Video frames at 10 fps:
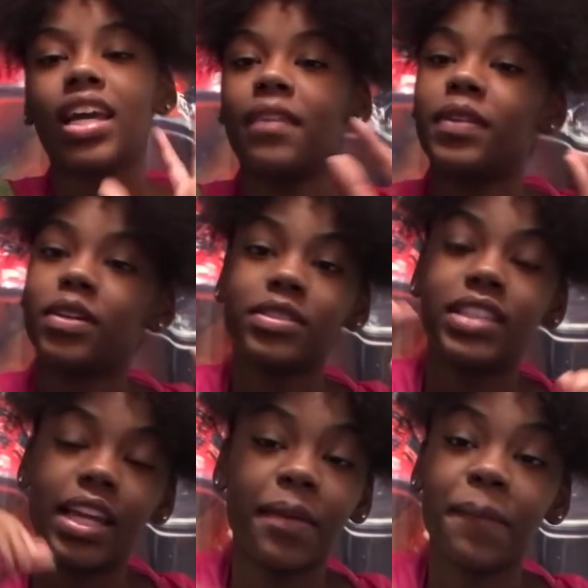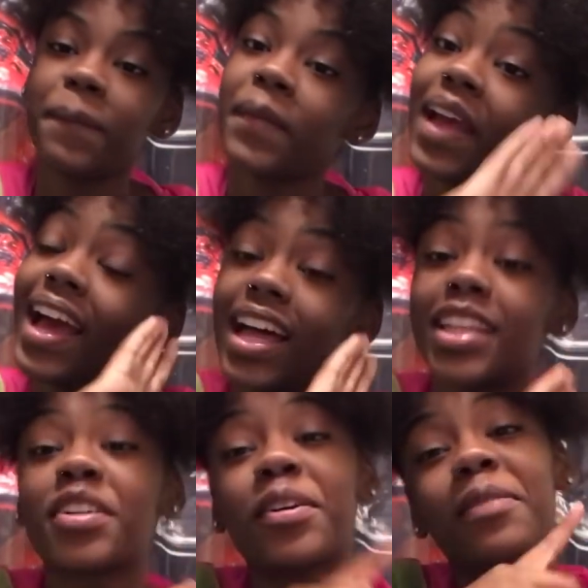ain't even gonna say it. I
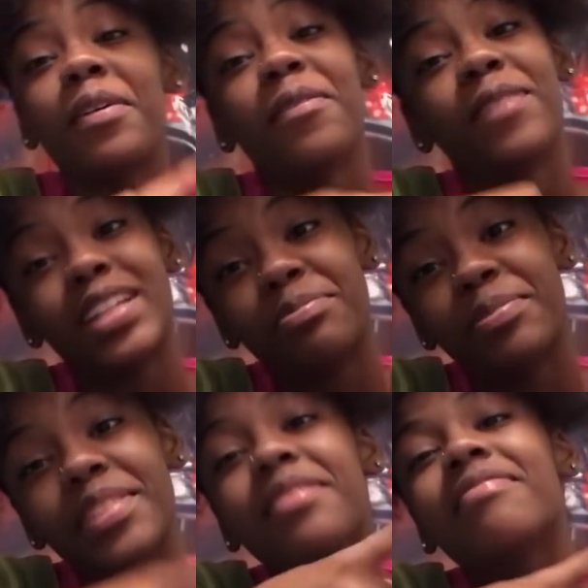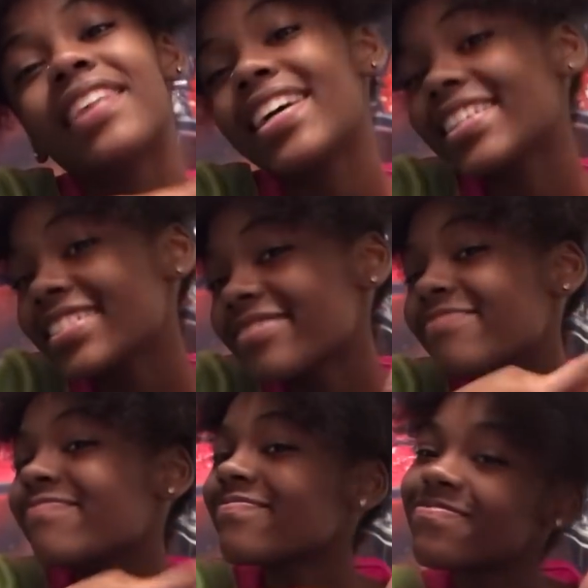looked her up on Facebook. I'm like,
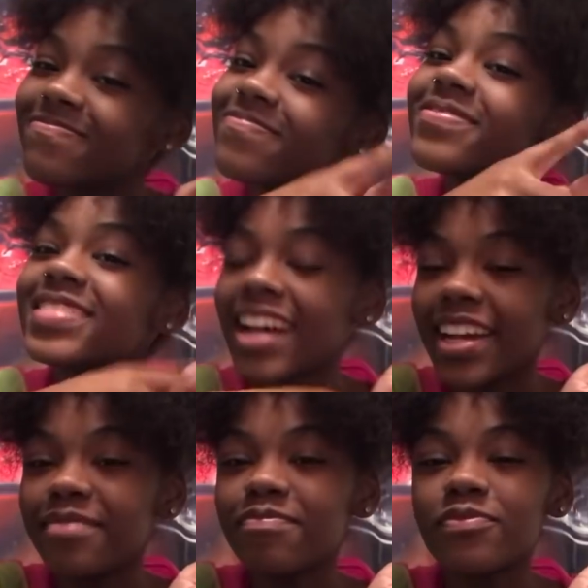okay.